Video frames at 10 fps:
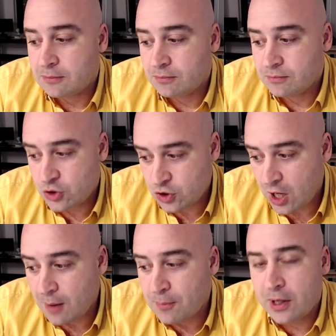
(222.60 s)

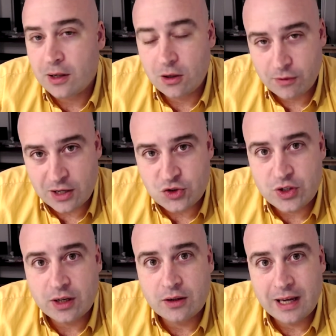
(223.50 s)
stopping,
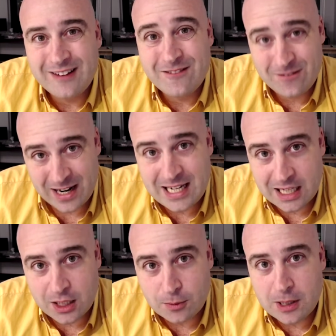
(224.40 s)
arresting, and
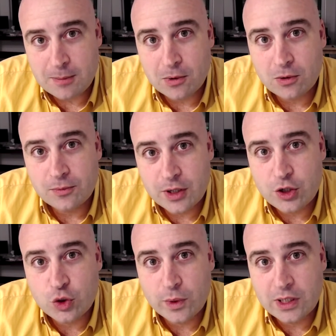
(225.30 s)
fining people,
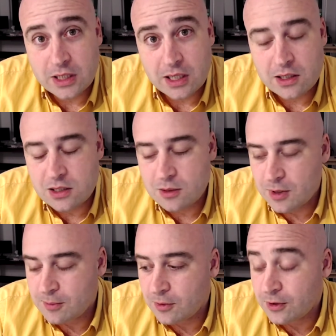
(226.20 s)
issuing tickets to
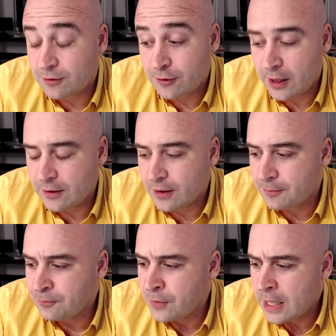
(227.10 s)
people to fine them,